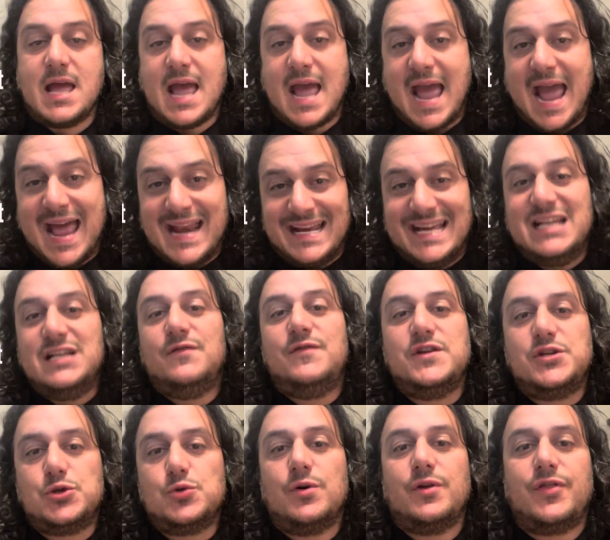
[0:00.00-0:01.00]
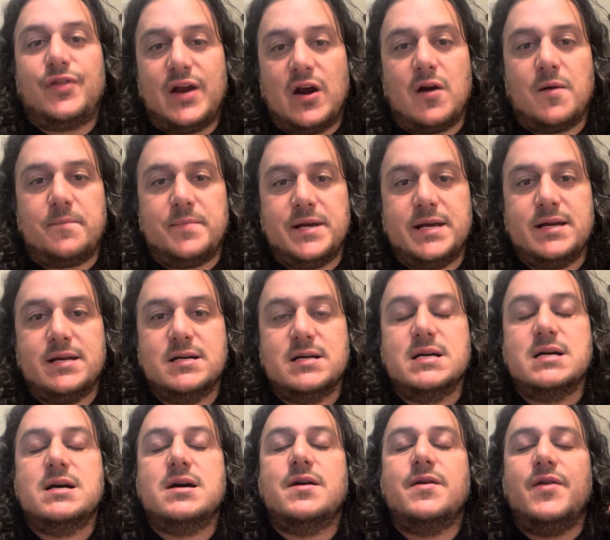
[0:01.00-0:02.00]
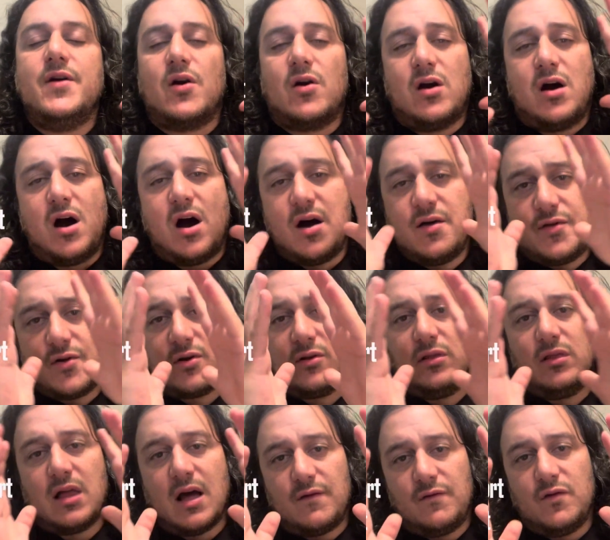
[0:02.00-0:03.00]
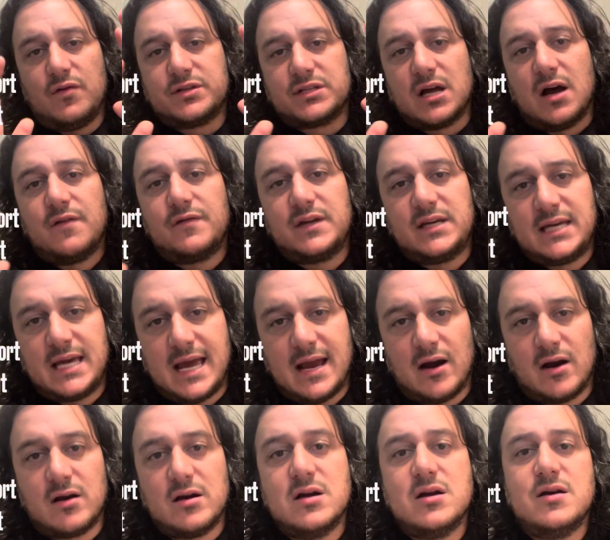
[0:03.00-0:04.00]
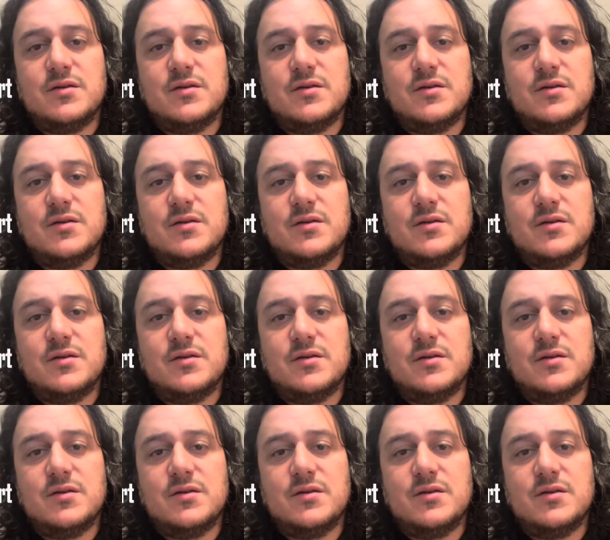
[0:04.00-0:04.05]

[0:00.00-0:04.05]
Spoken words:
and individual therapy, there are other levels of care